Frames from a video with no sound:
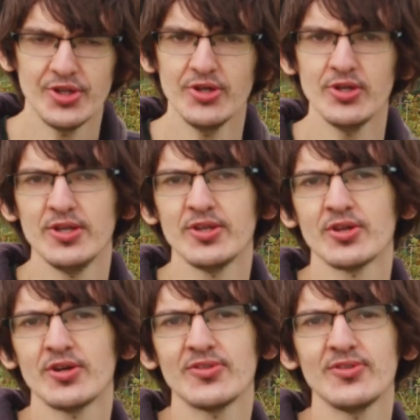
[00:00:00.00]
and certainly
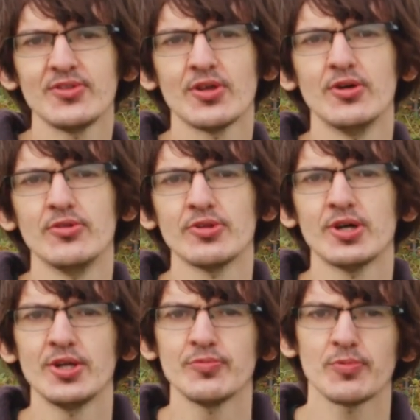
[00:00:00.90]
in
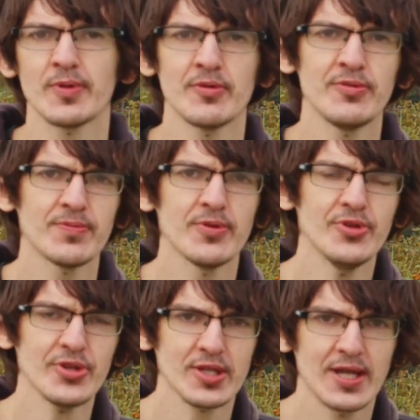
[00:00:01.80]
1909 the very first